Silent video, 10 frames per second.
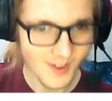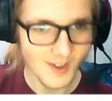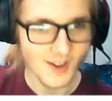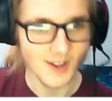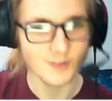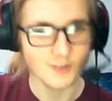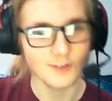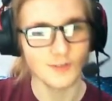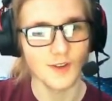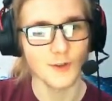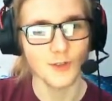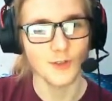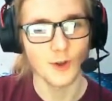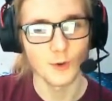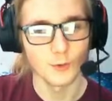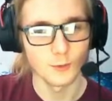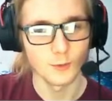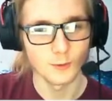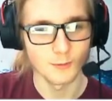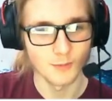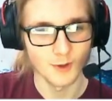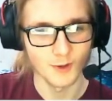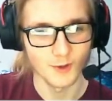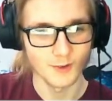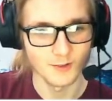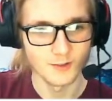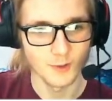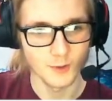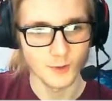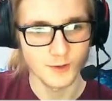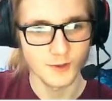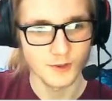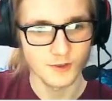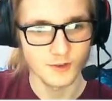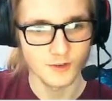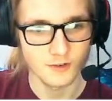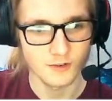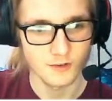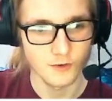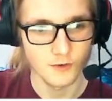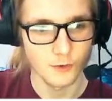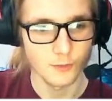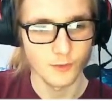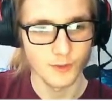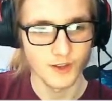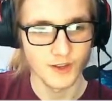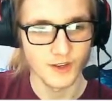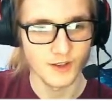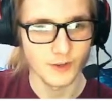I just found the whole Maya Josh trope to be